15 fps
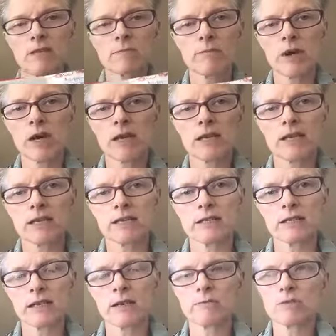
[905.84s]
my
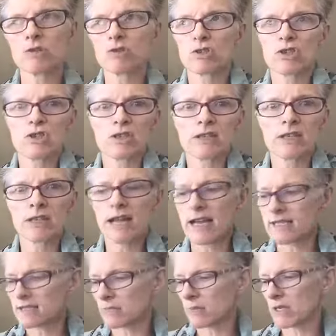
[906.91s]
nutritionist had
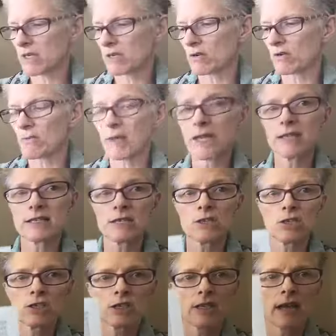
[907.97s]
asked me, to pay
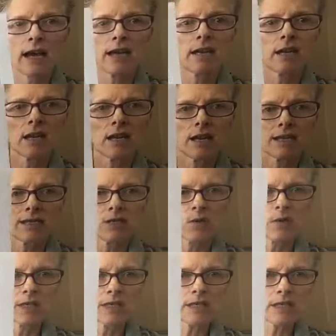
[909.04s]
attention to that. So
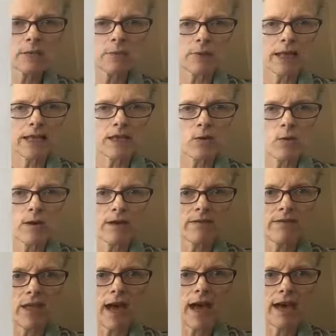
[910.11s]
this is a blank one
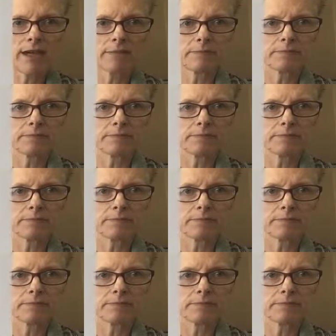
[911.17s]
of that.